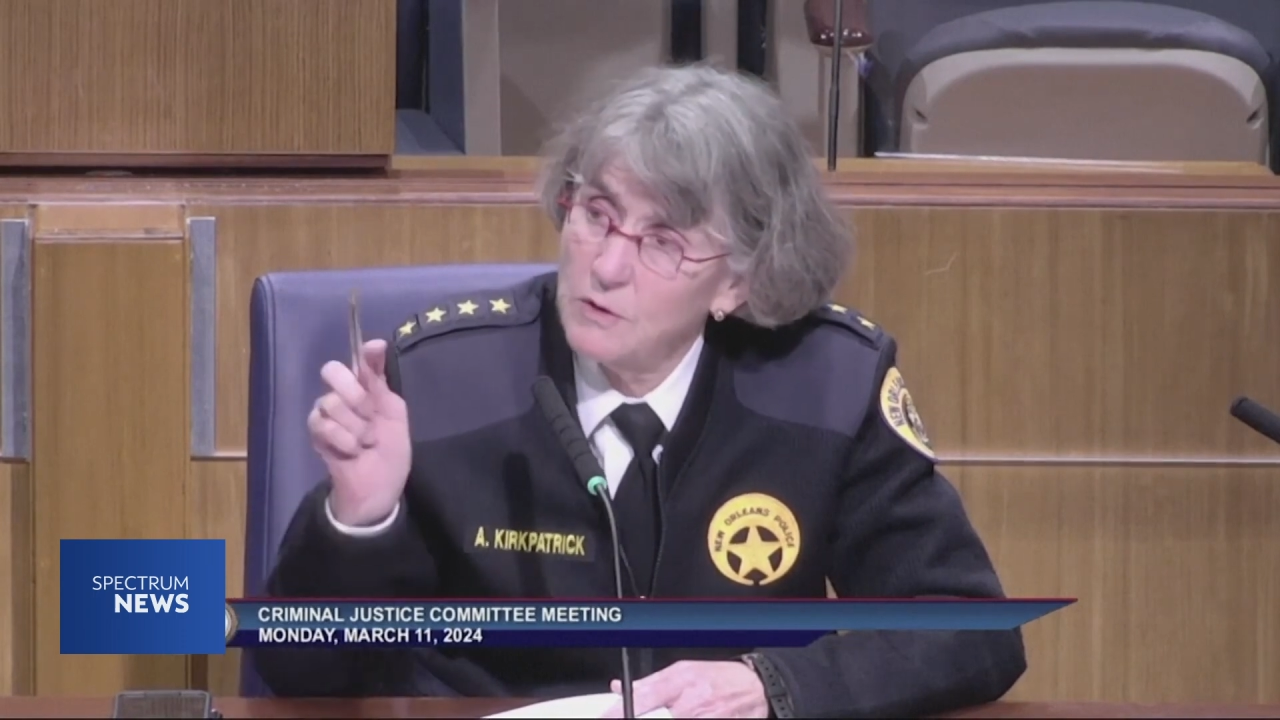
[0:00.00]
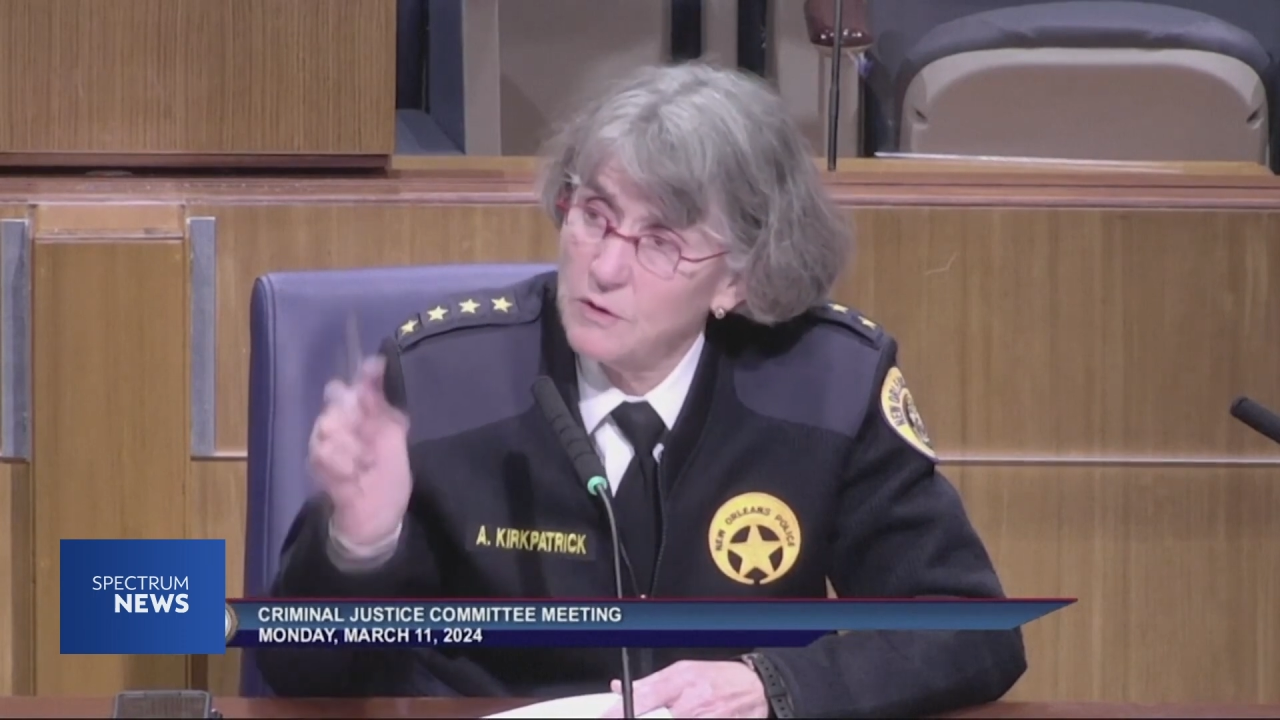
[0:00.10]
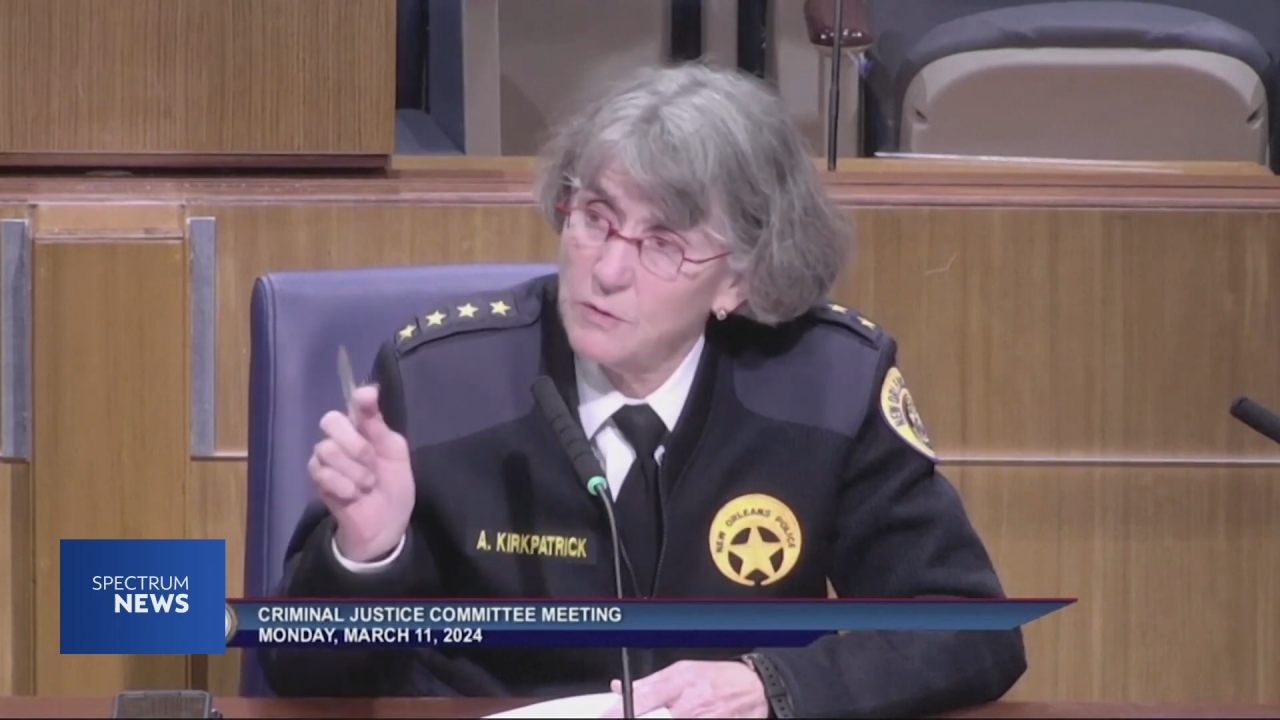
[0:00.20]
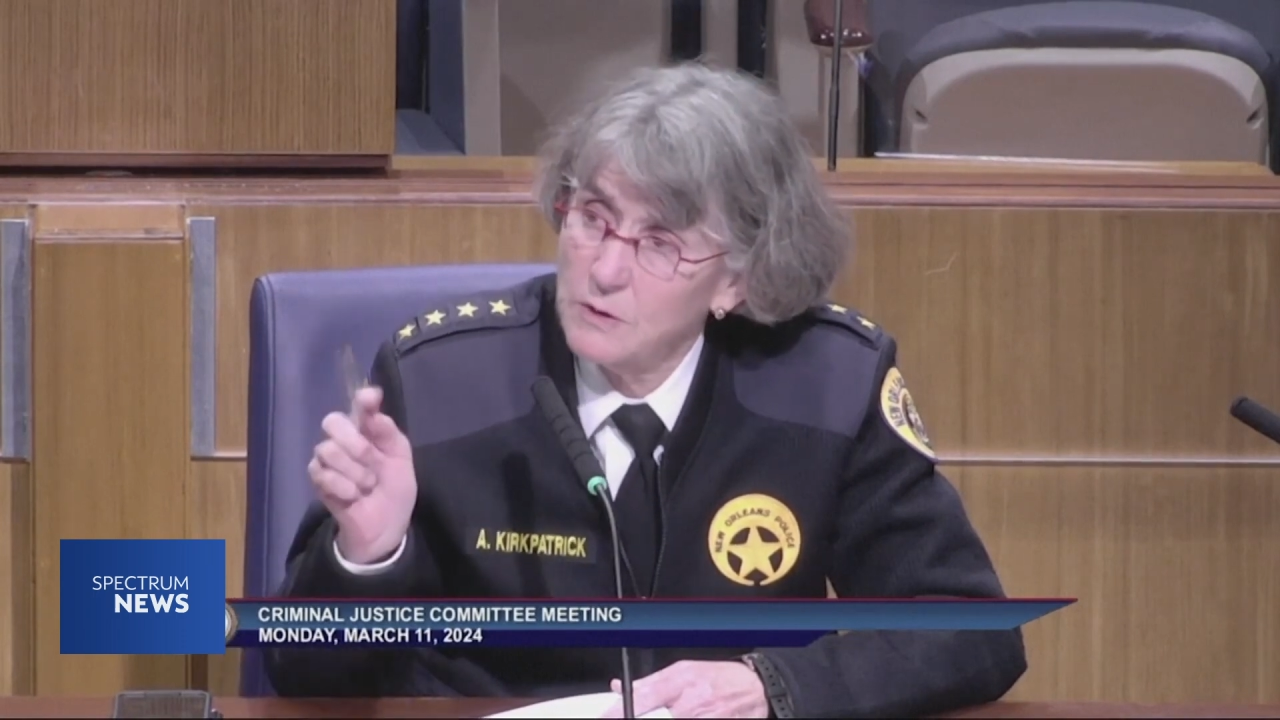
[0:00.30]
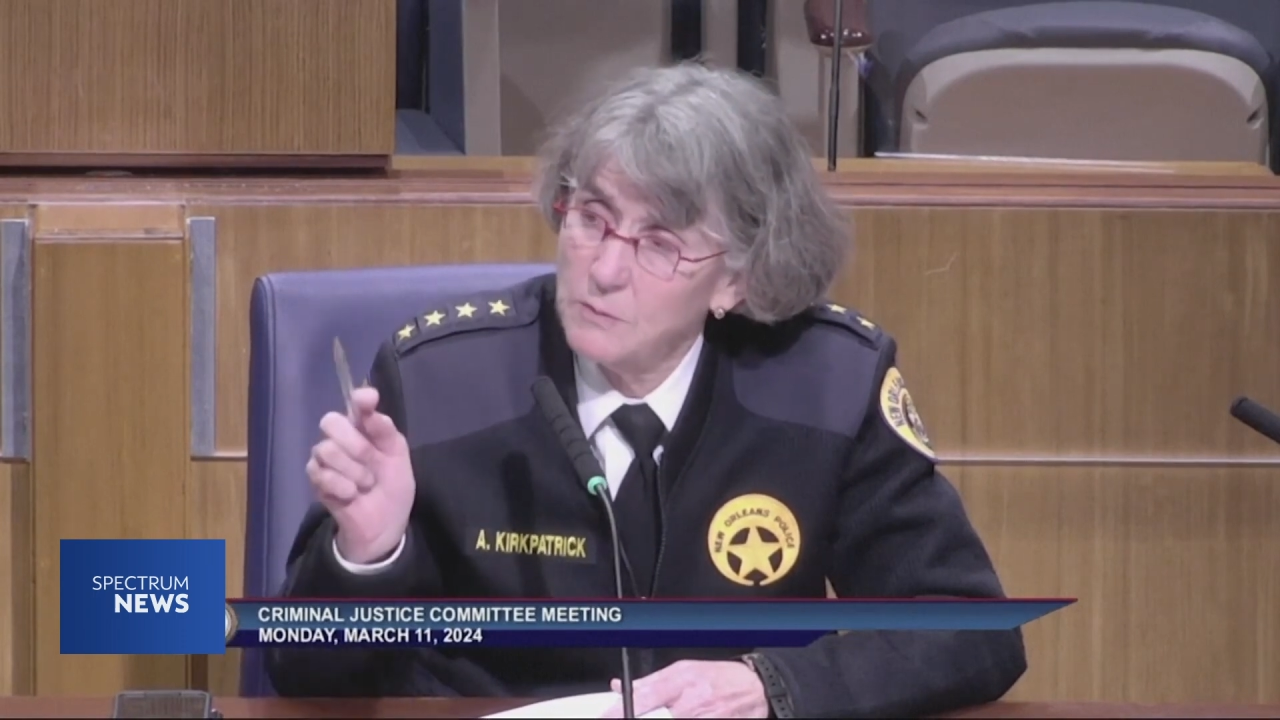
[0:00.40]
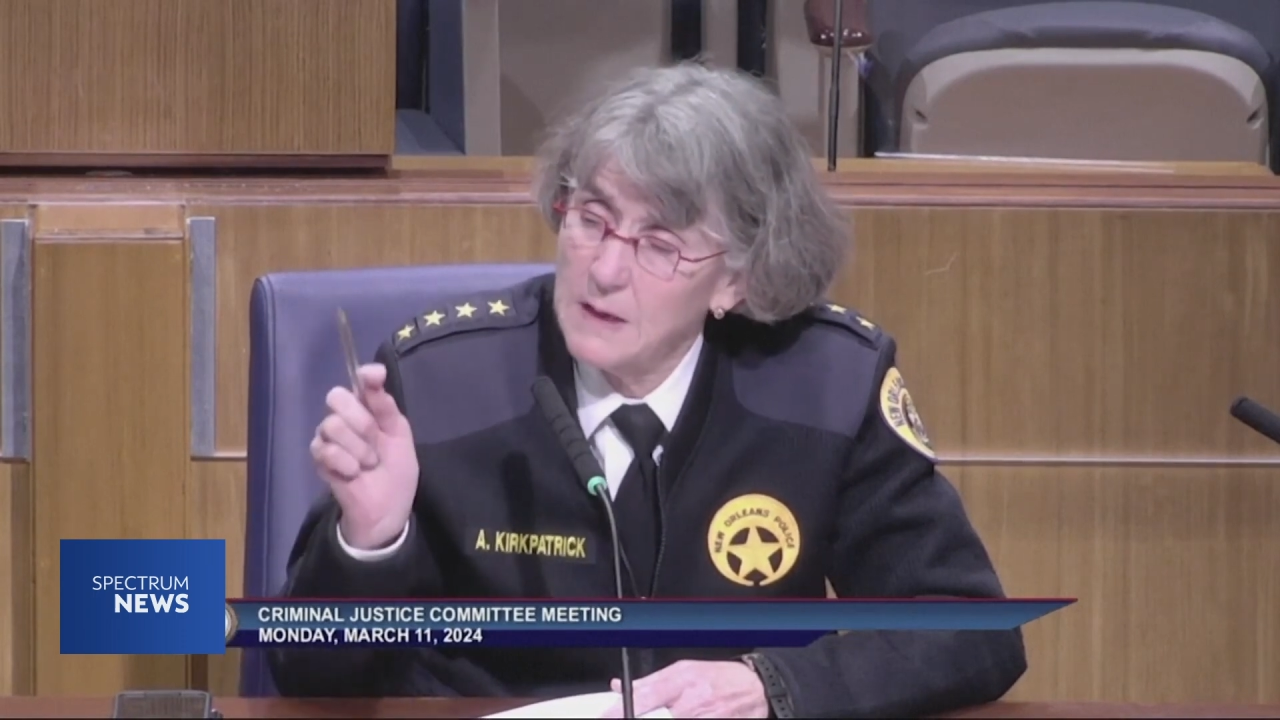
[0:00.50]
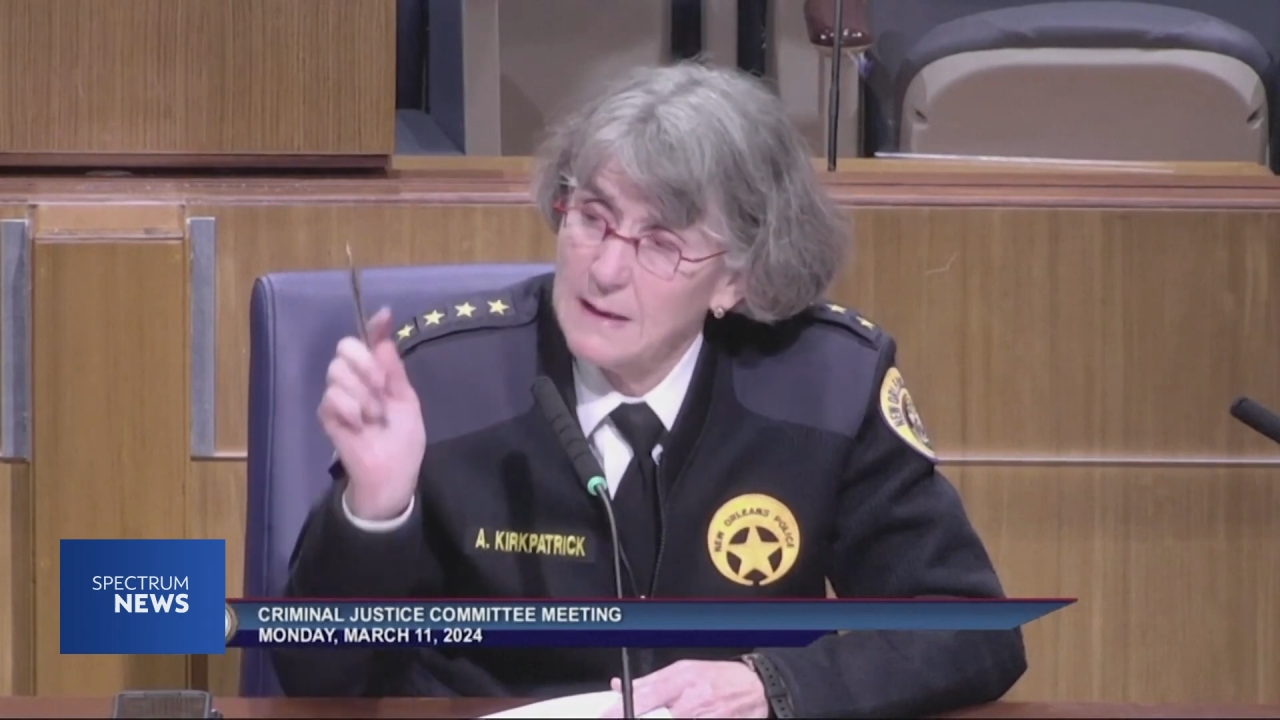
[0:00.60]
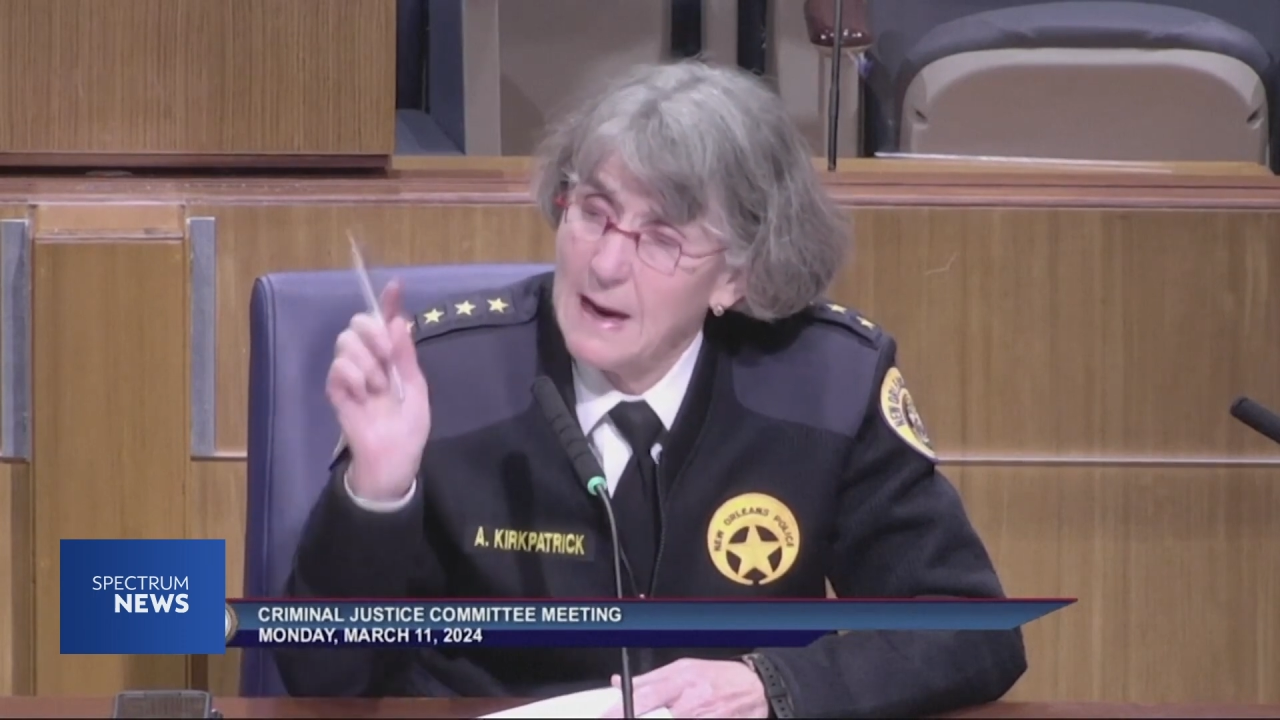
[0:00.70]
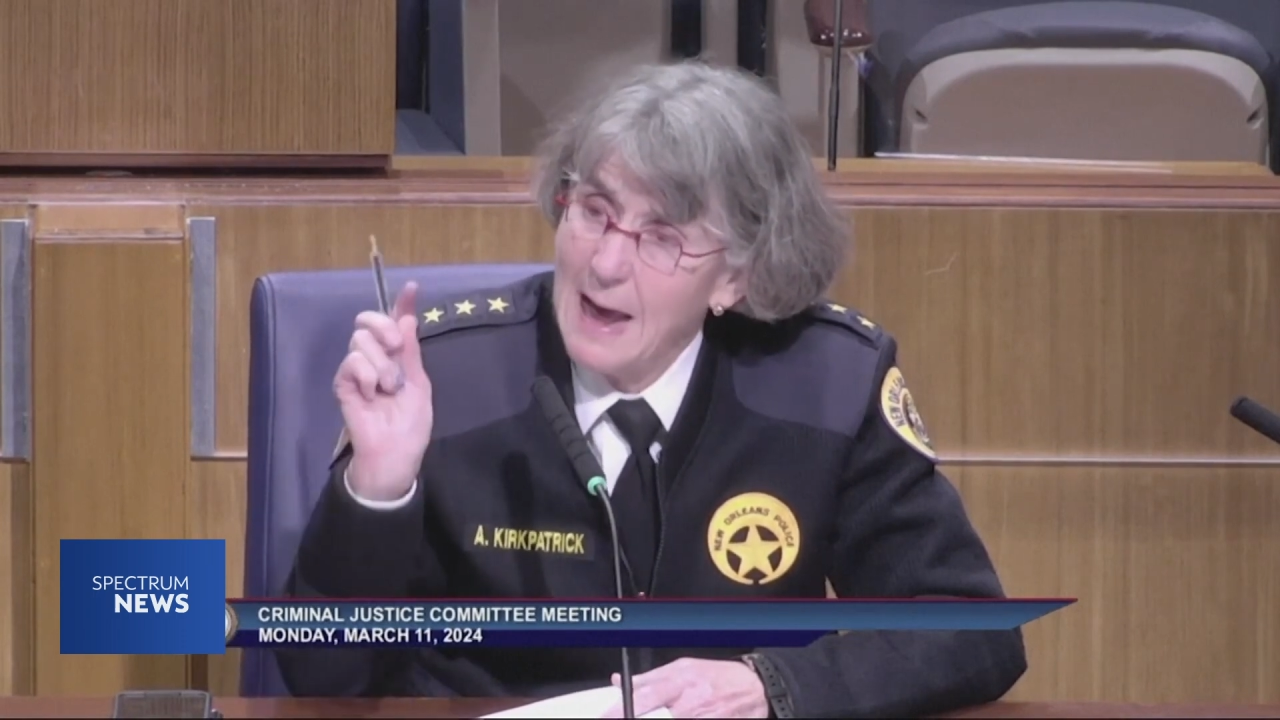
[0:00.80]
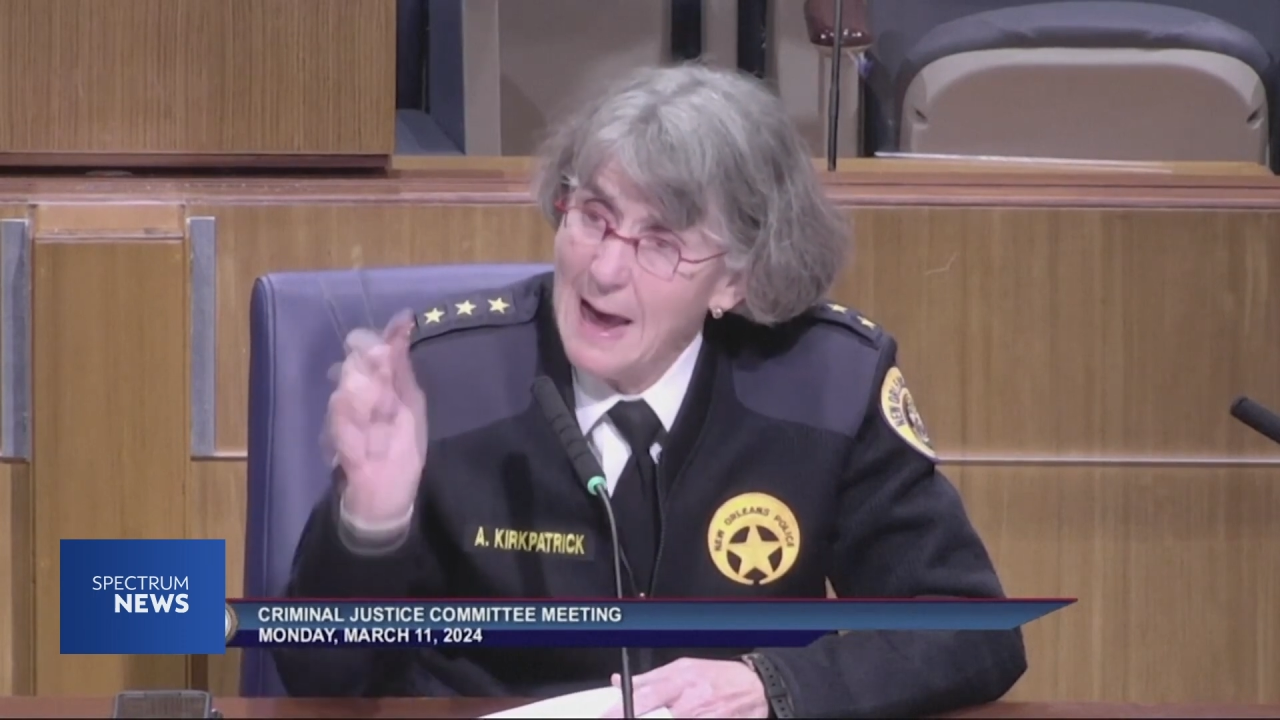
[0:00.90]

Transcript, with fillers: disrespect